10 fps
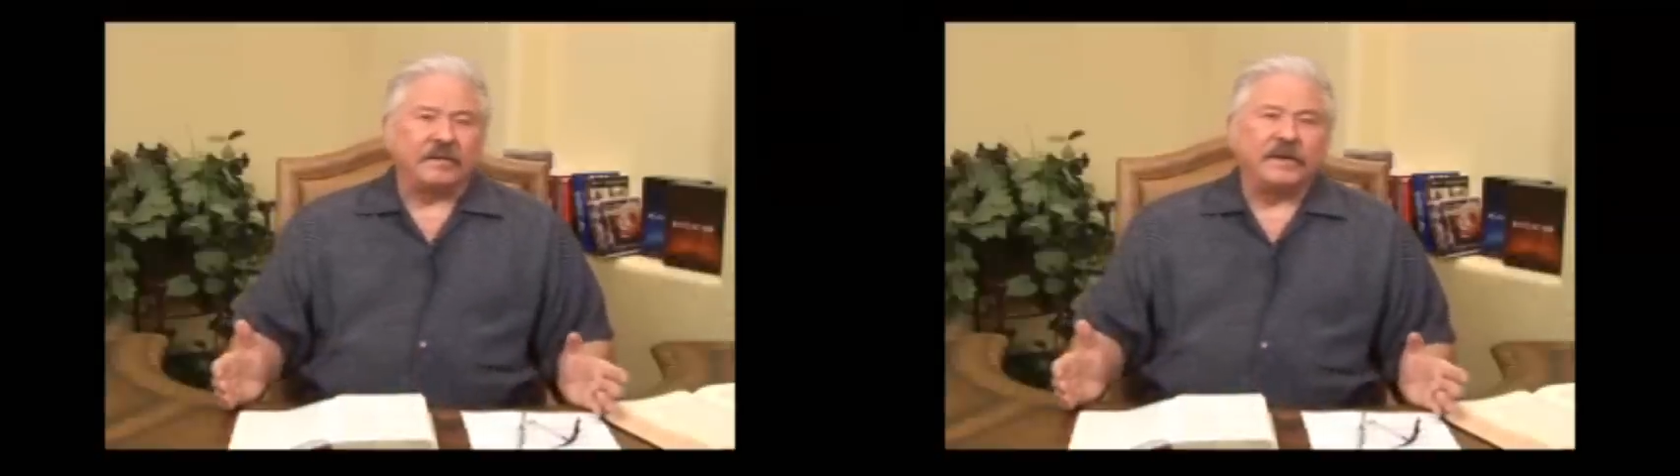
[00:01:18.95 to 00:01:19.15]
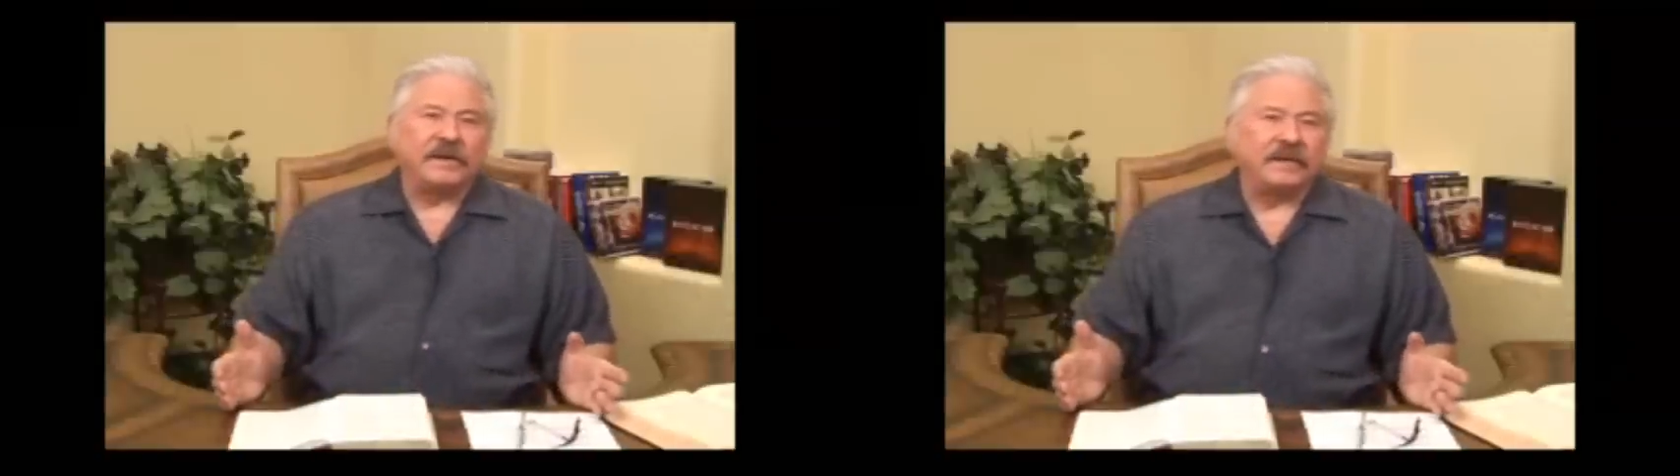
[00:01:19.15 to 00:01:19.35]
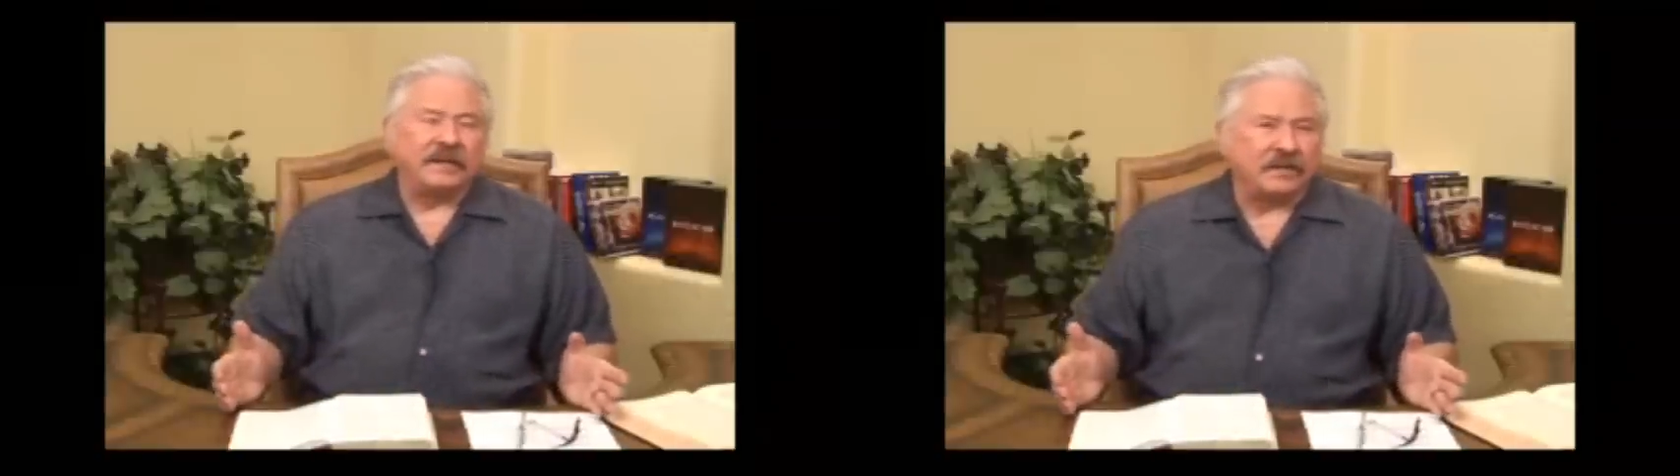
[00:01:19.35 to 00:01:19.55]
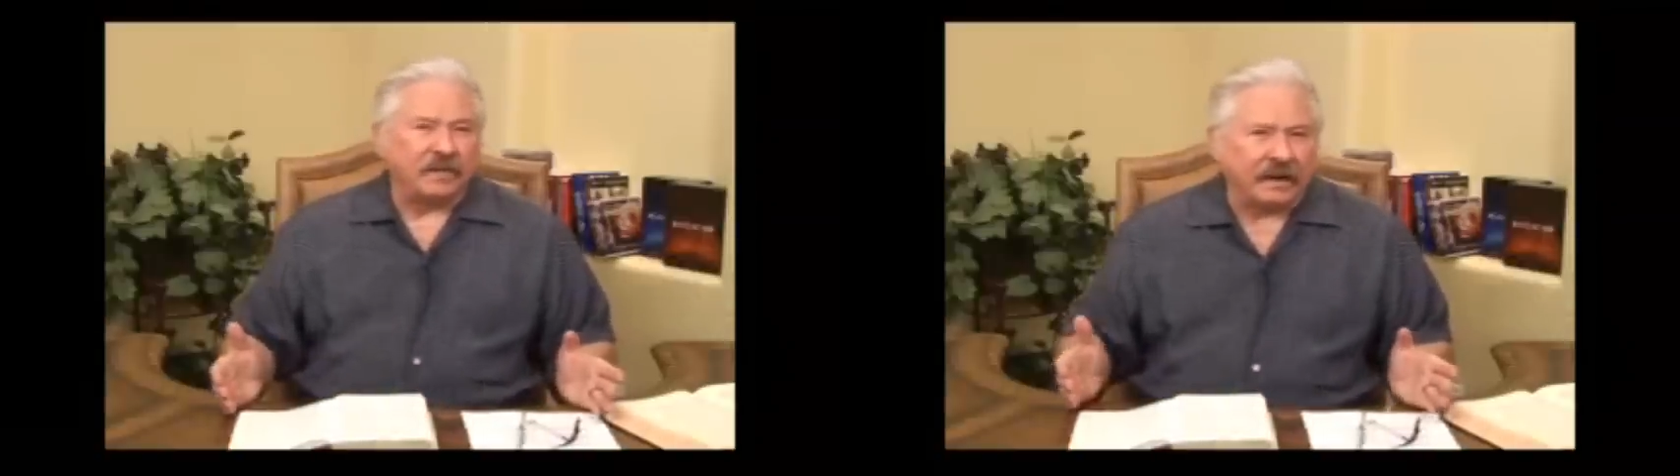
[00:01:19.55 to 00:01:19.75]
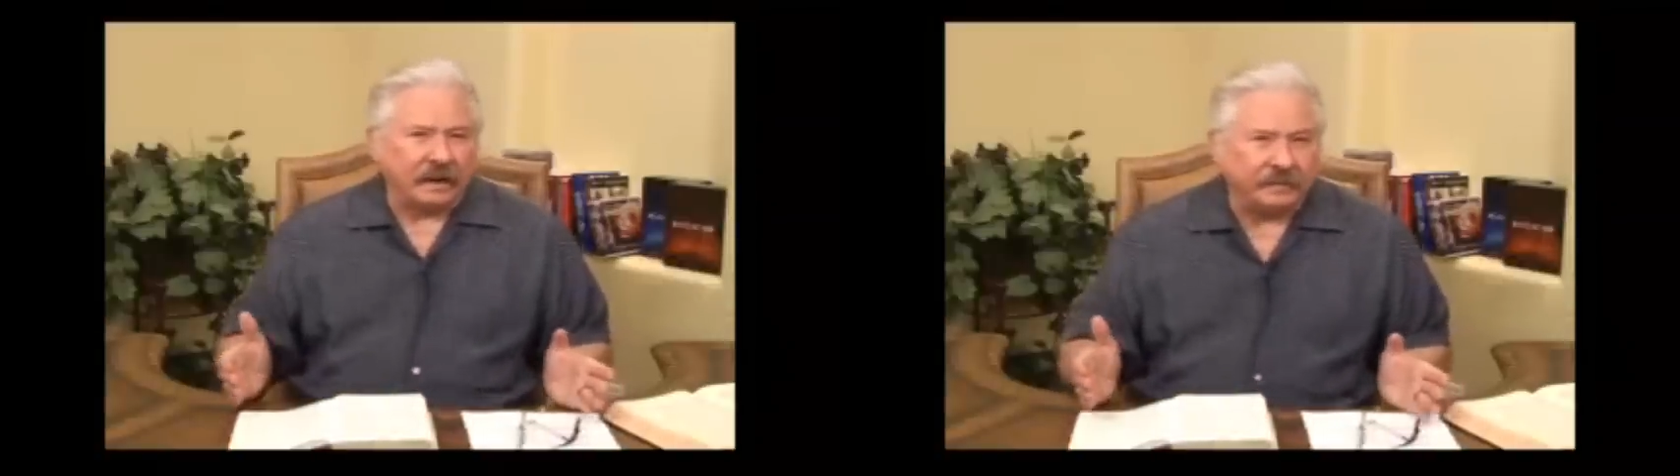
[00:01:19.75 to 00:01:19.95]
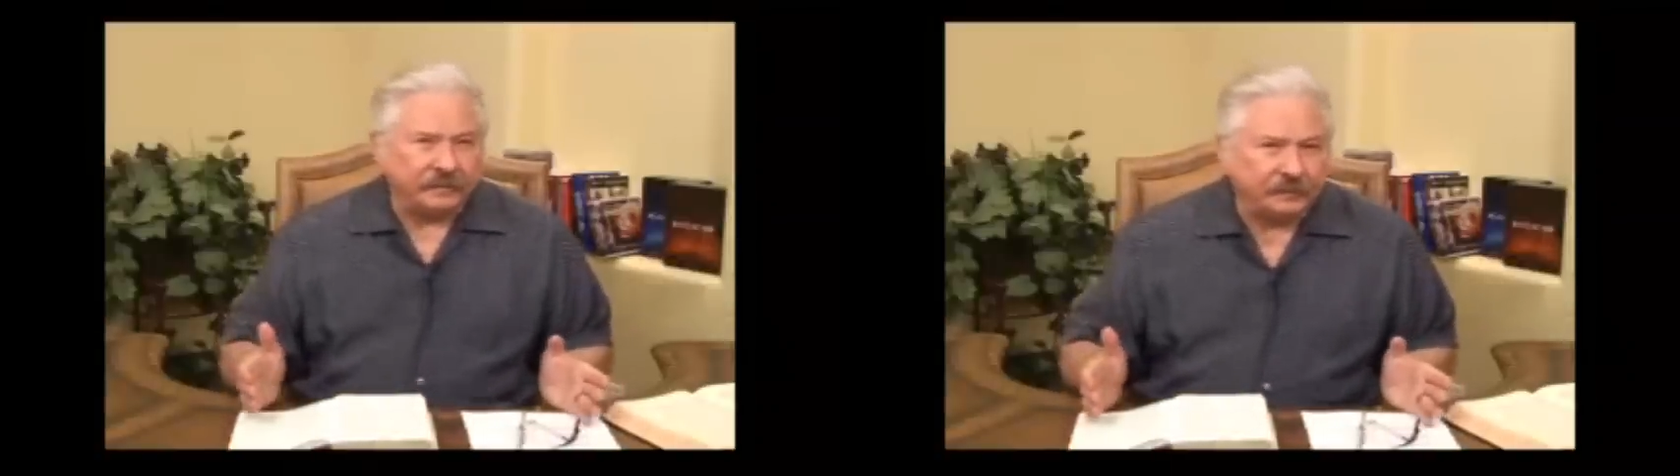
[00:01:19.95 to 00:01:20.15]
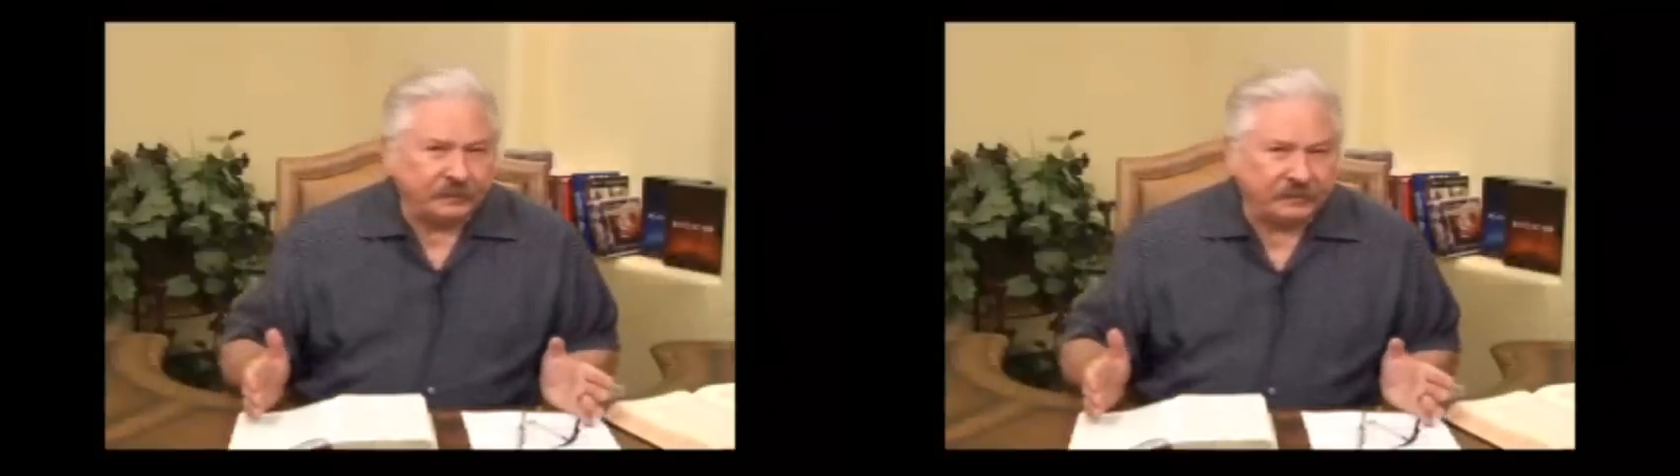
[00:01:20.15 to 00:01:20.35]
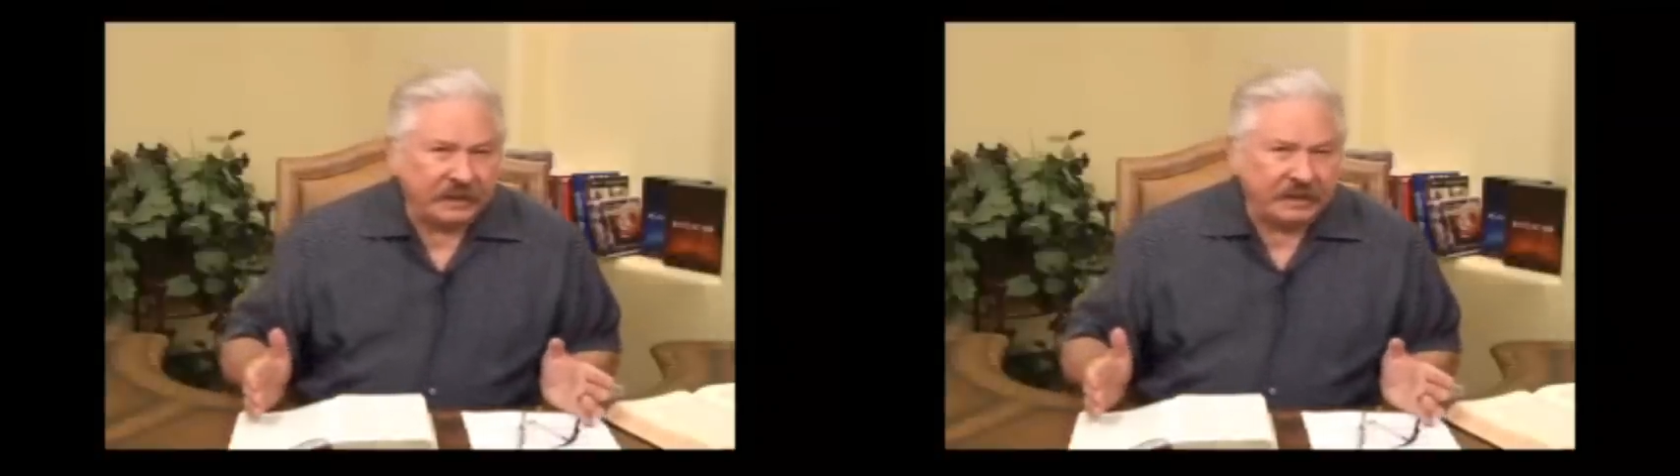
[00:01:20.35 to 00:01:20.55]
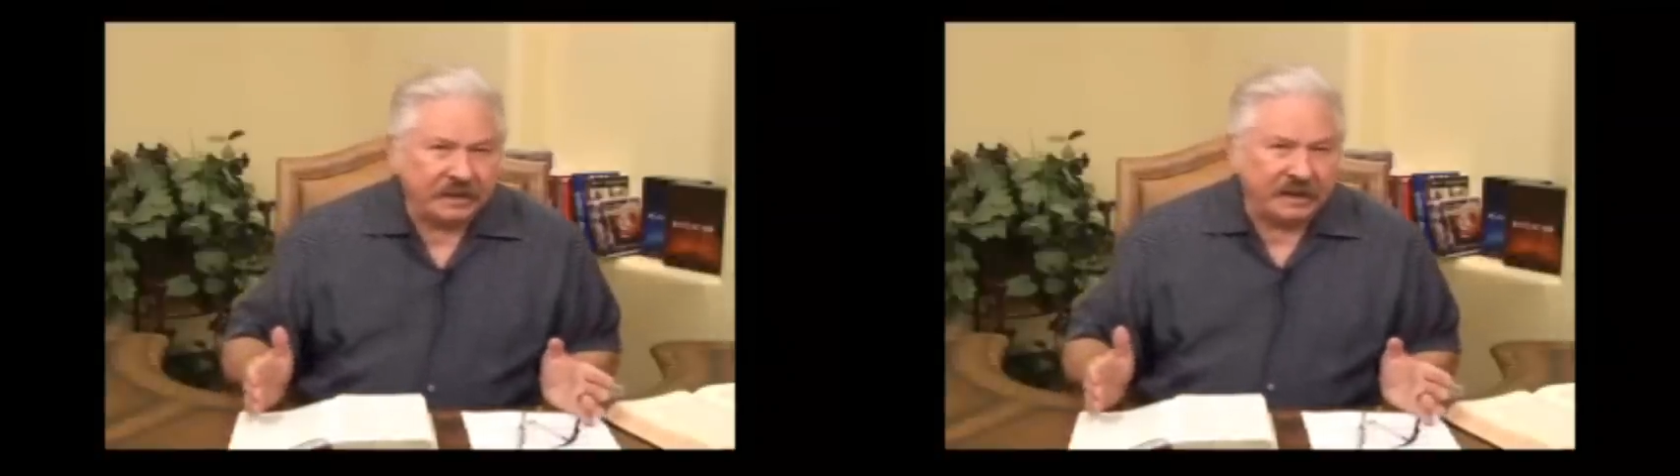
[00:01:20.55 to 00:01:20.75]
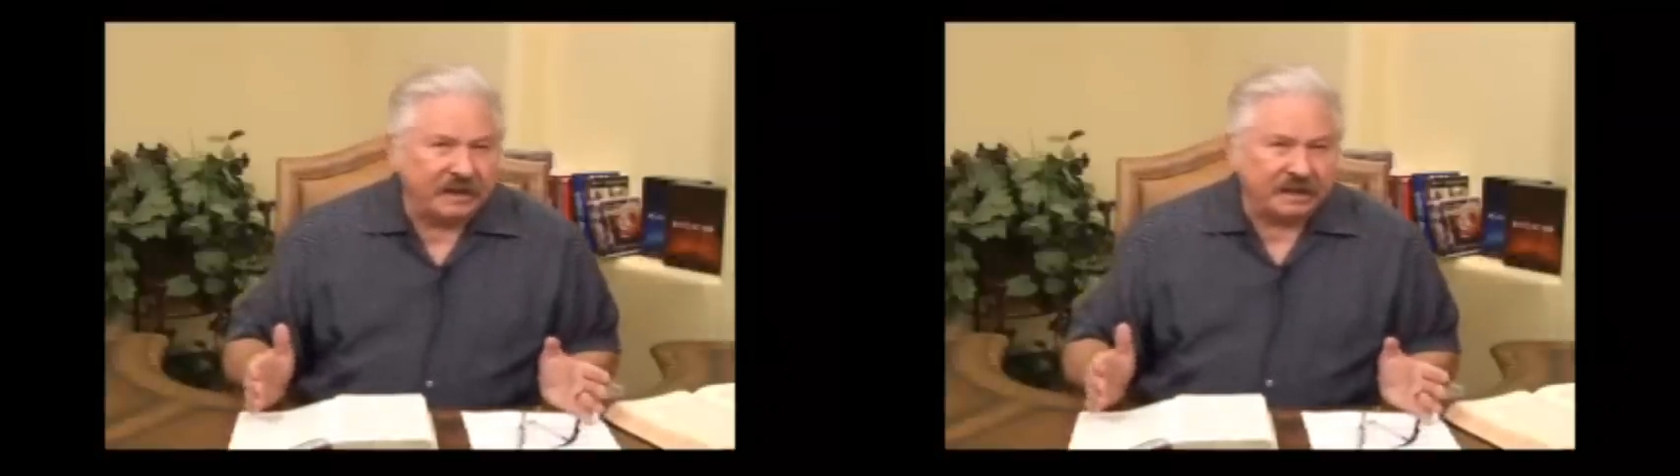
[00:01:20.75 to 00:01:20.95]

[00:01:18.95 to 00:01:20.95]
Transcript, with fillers: to put it this way, it